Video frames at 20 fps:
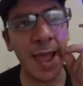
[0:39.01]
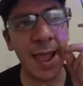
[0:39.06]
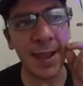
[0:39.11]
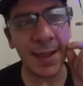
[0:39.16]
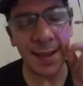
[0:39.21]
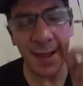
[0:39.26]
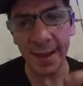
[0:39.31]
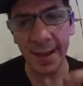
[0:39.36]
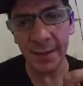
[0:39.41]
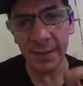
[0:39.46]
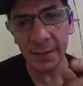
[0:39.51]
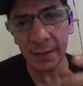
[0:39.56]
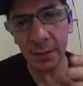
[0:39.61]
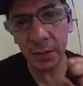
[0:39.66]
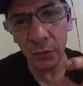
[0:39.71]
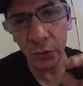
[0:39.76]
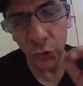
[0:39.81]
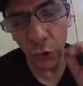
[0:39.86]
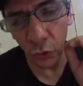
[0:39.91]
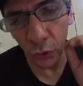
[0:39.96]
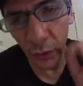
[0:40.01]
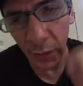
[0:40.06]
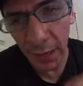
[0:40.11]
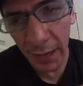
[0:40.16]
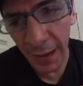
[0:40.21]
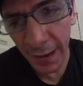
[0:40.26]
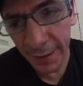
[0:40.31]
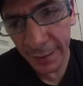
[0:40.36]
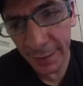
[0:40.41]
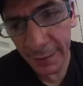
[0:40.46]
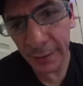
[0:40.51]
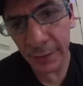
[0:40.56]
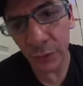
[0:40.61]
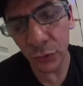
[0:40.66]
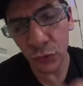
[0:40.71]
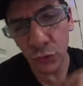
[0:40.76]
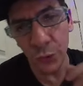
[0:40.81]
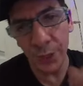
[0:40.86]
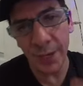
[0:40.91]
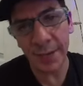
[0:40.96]
against the online
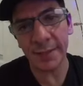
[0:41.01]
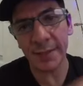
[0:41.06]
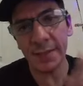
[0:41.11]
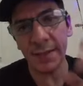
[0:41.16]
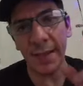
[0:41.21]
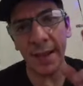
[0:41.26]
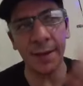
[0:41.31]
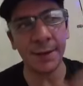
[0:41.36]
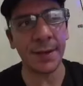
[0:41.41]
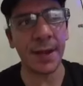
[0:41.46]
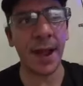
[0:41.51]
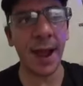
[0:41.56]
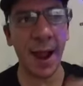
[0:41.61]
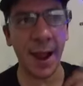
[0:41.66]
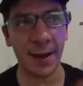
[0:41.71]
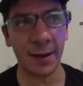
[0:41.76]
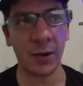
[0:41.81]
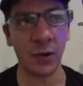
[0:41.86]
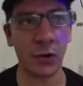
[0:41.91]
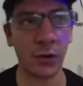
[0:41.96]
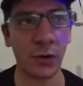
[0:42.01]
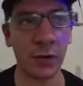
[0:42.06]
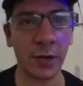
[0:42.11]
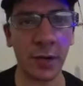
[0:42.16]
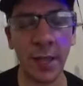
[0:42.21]
threats and hacker.